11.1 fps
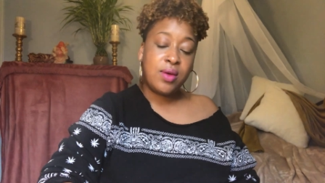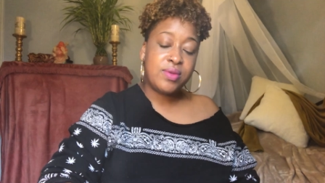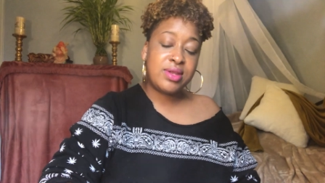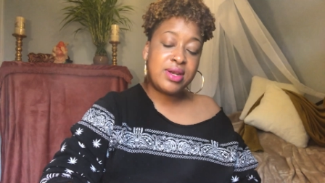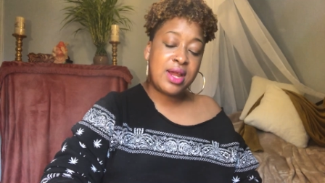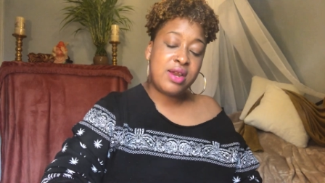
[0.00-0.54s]

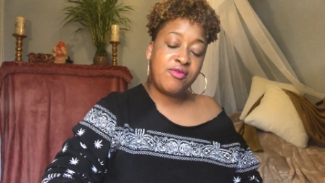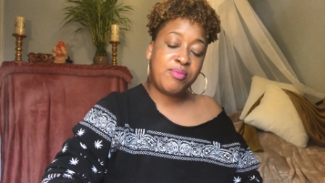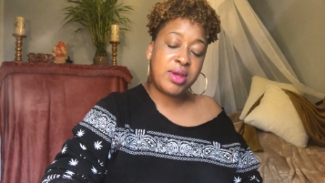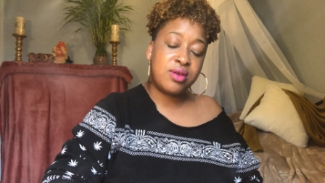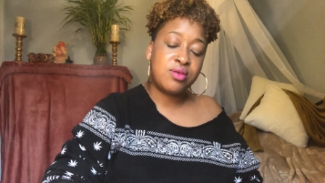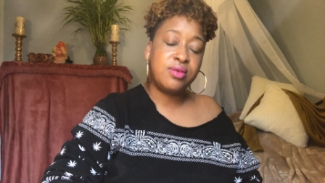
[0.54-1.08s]
With the Nine
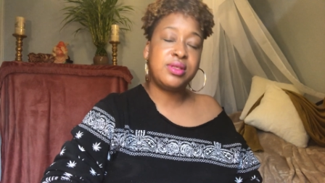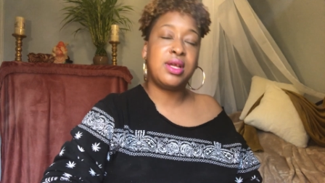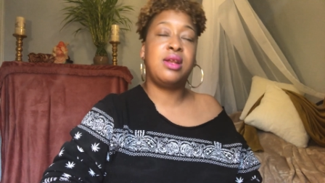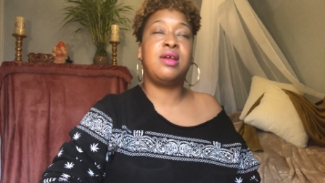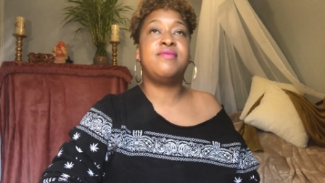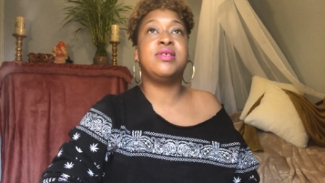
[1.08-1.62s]
of Pentacles,
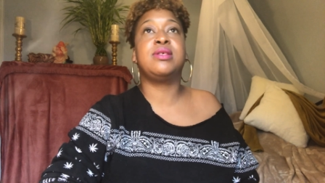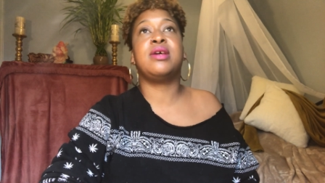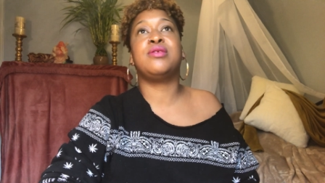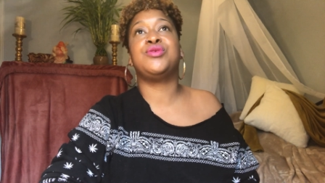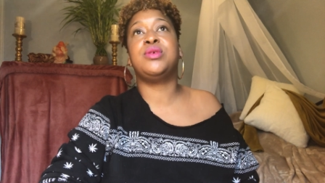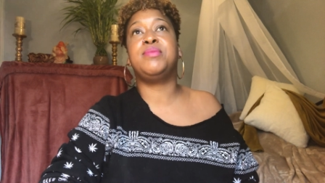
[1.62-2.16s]
I love this
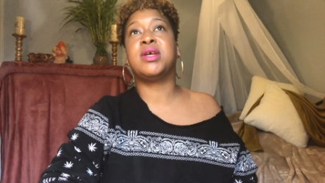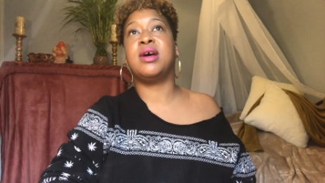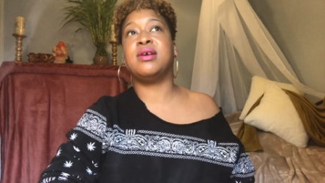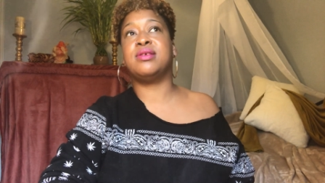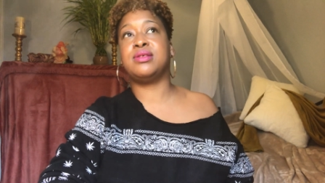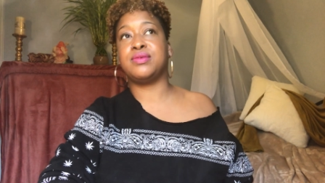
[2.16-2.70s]
energy
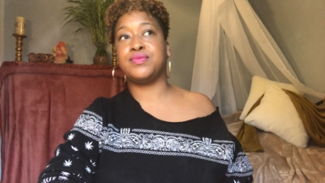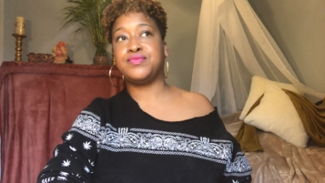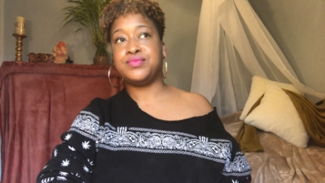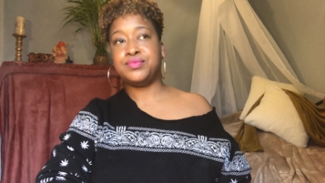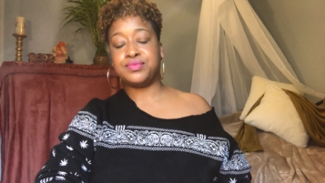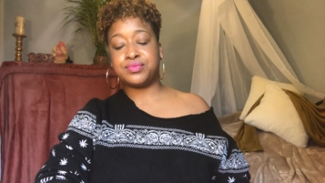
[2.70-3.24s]
because
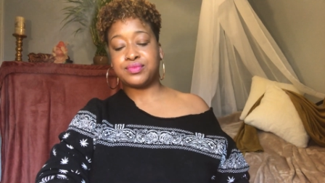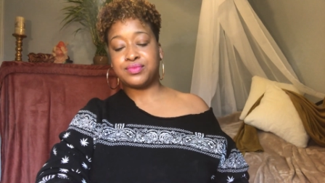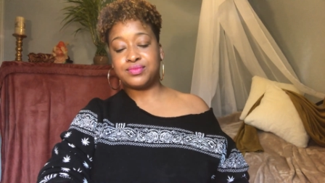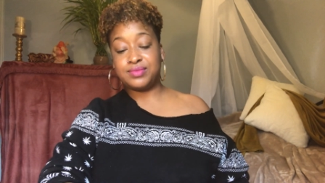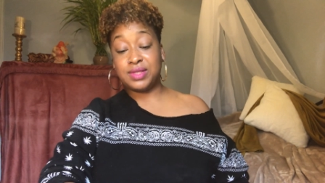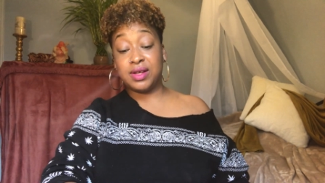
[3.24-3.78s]

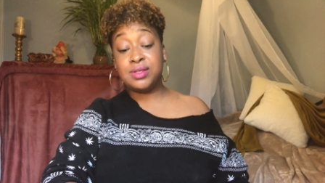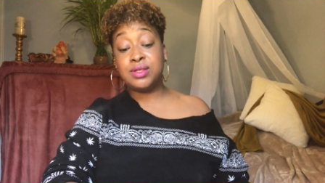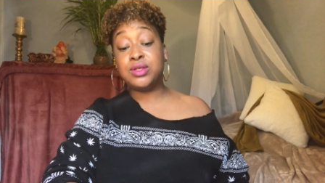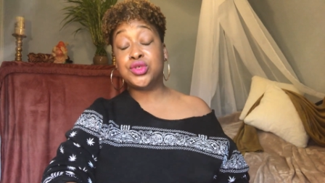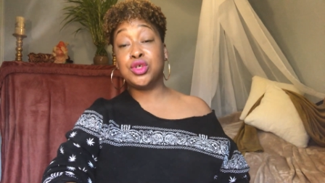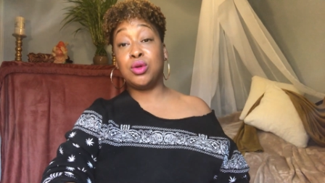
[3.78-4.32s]
this
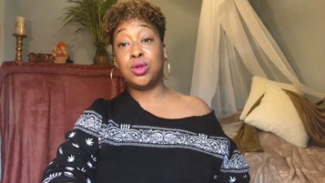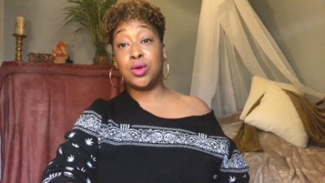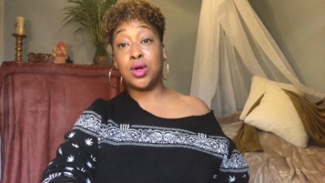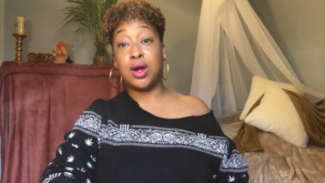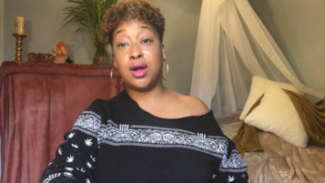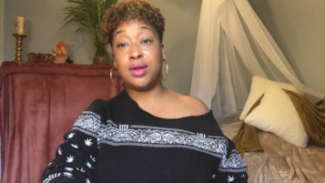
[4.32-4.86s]
is a solo
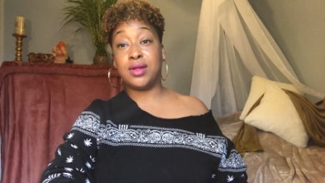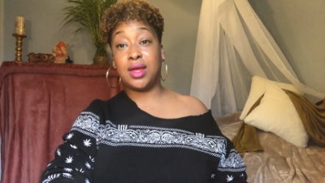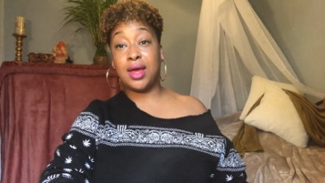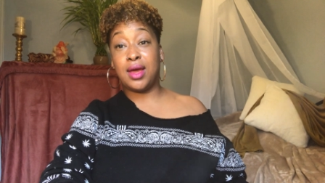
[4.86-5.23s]
card.